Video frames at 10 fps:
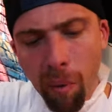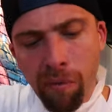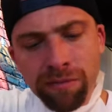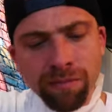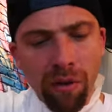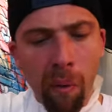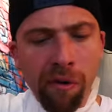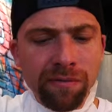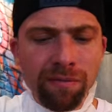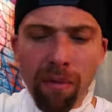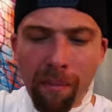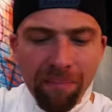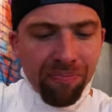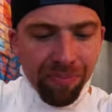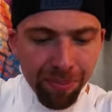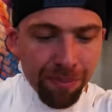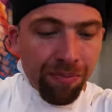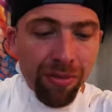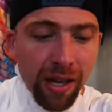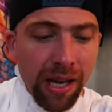
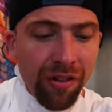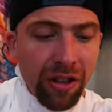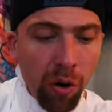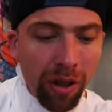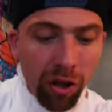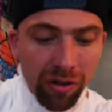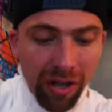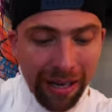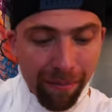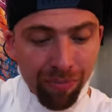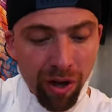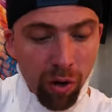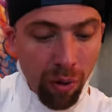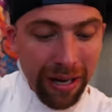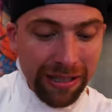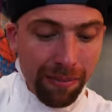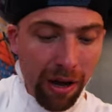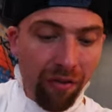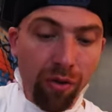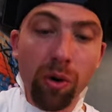Mmm. Even though it looked like a crazy
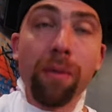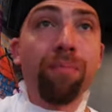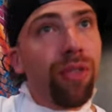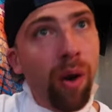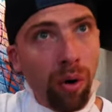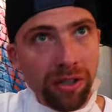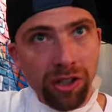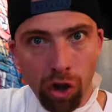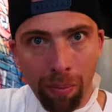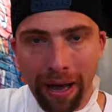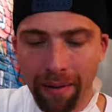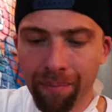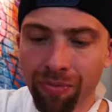amount of food, it wasn't so bad.